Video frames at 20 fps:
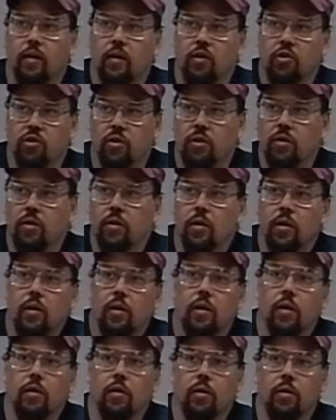technician.
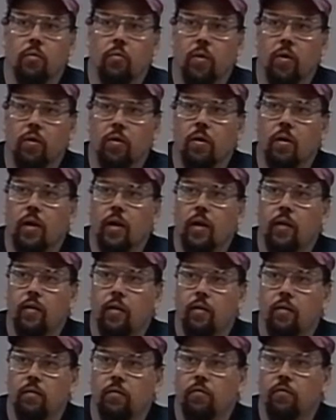I did a winter and
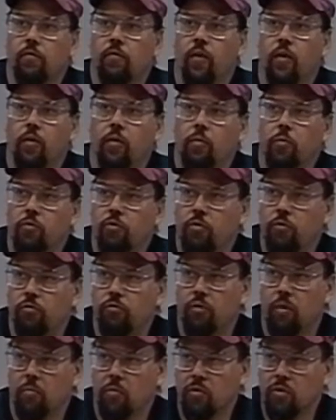then followed it with two
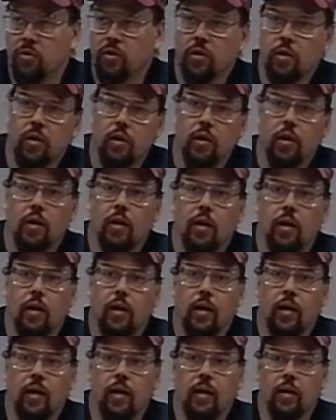summers.
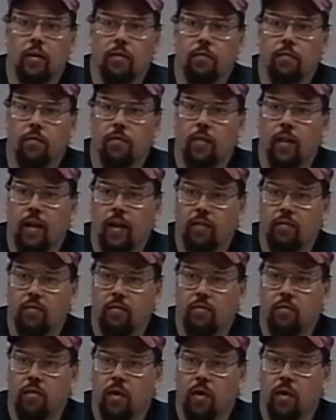And for the last